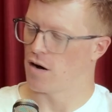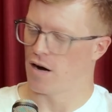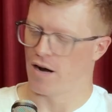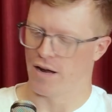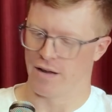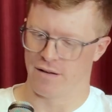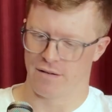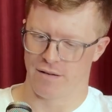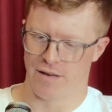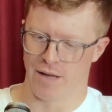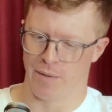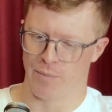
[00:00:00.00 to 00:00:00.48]

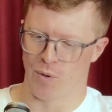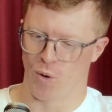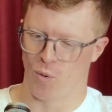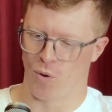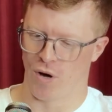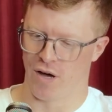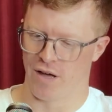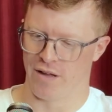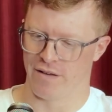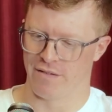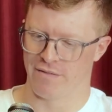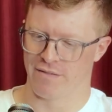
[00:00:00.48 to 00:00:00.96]
right. Number
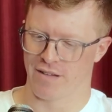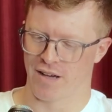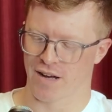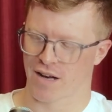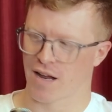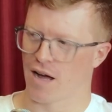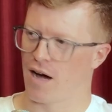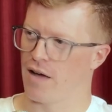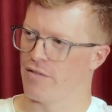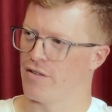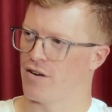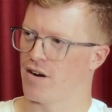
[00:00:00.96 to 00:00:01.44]
1, a
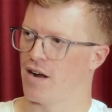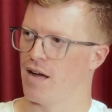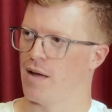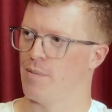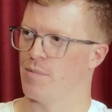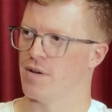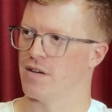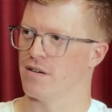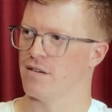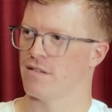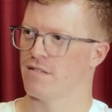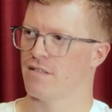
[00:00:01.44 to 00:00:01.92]
card
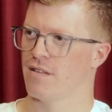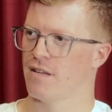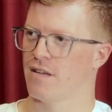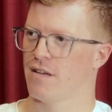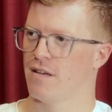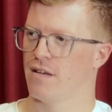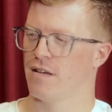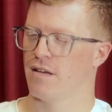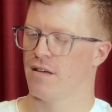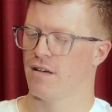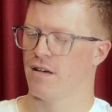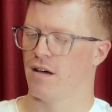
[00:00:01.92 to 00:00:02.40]
that
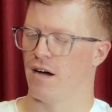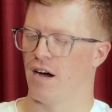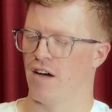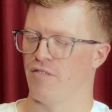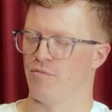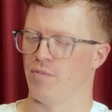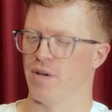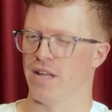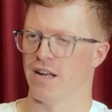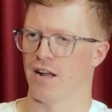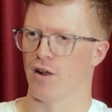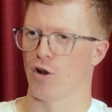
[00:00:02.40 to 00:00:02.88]

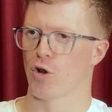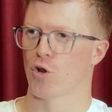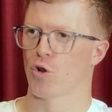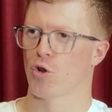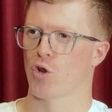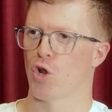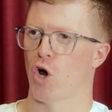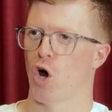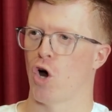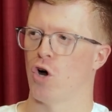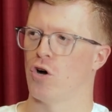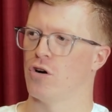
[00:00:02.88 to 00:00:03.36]
I've been a
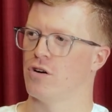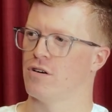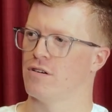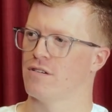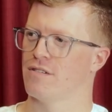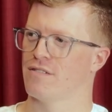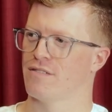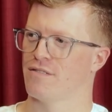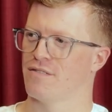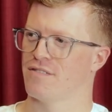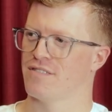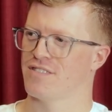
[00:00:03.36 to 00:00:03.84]

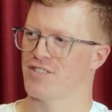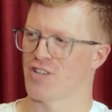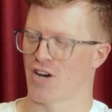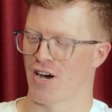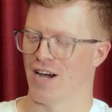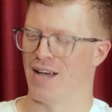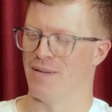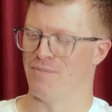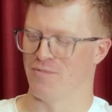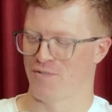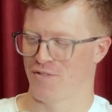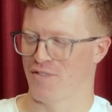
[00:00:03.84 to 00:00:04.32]
long
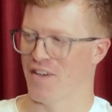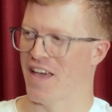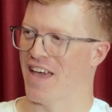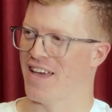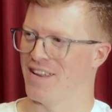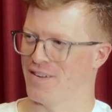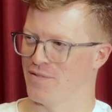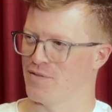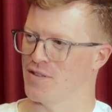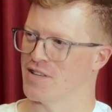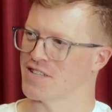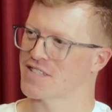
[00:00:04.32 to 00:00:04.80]
time
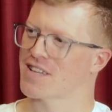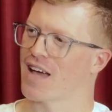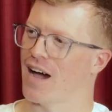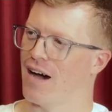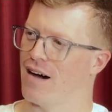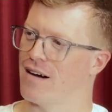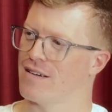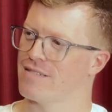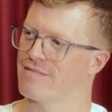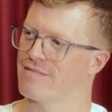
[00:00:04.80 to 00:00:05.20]
fan of this card.